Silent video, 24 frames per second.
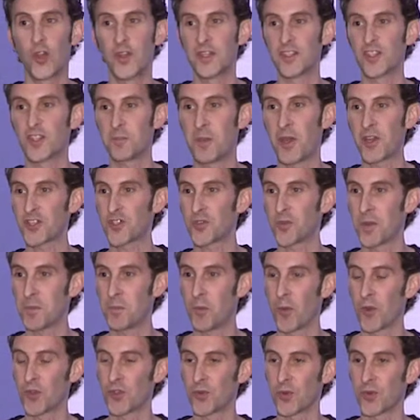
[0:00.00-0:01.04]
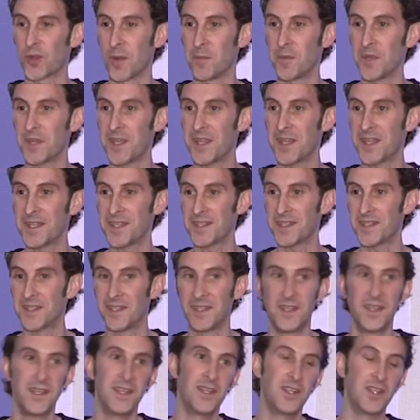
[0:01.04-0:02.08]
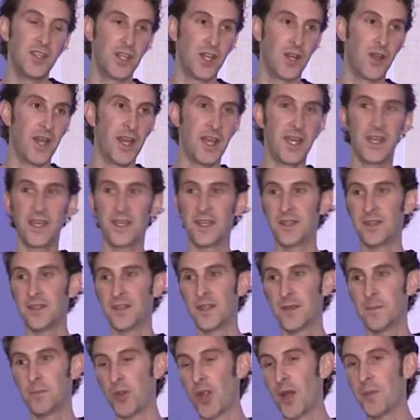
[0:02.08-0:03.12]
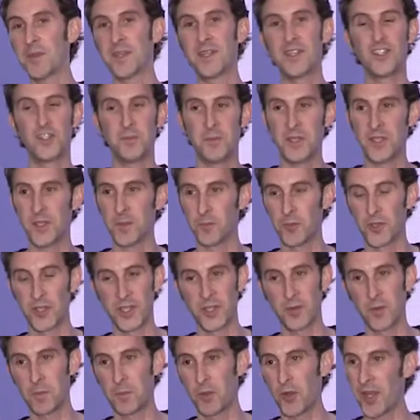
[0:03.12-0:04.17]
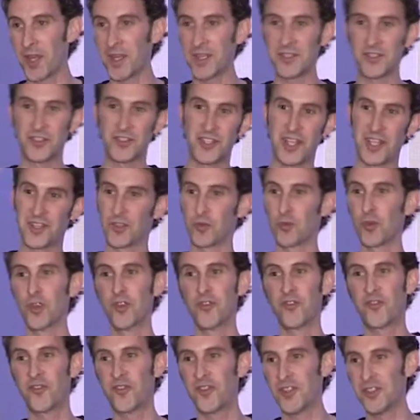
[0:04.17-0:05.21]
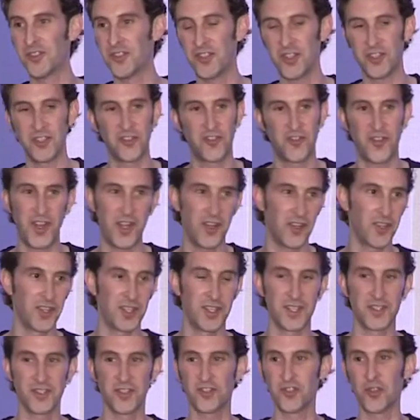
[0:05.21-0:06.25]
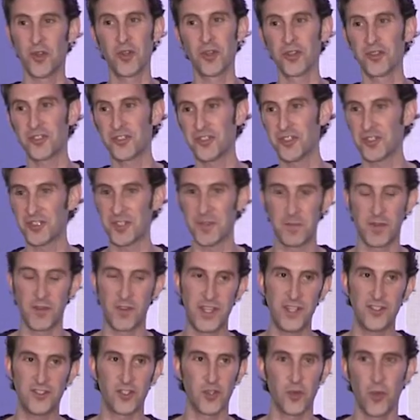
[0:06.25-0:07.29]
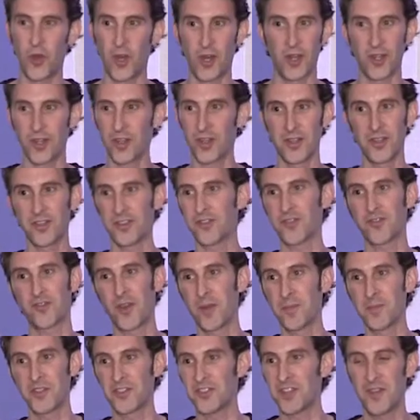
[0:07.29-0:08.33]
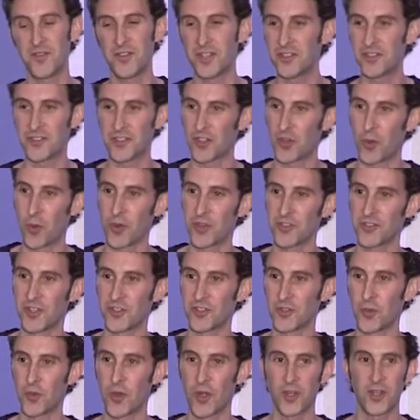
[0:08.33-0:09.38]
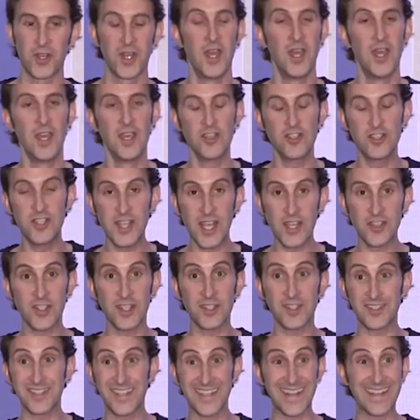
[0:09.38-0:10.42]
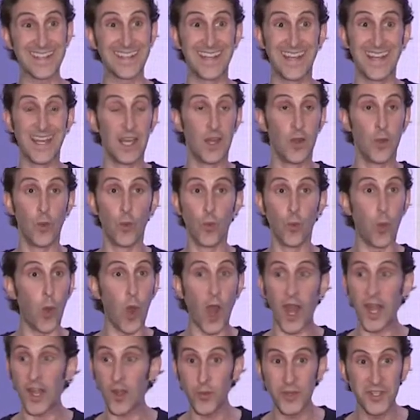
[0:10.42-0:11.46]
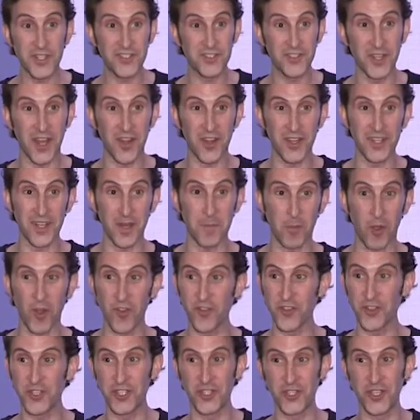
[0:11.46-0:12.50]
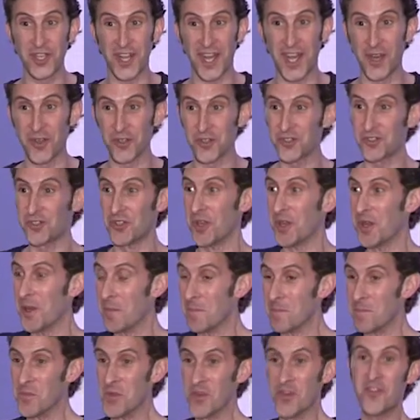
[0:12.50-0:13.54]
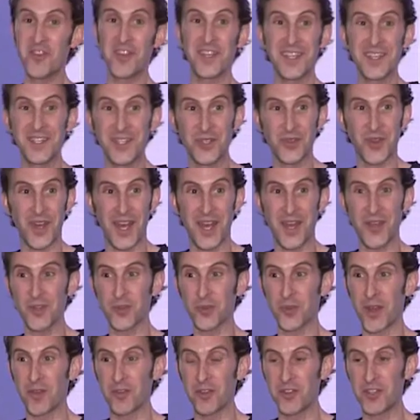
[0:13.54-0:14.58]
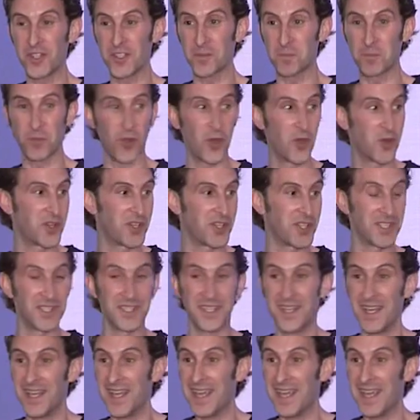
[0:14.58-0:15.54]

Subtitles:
the inspection reports were coming in, you know, hey, the plumbing needs to be completely replaced, and the roof is failing, and the solar system that heats the water is from the 70s and of course doesn't work. She actually had to say, like, why are we selling a perfectly good house, moving into a house where everything's broken?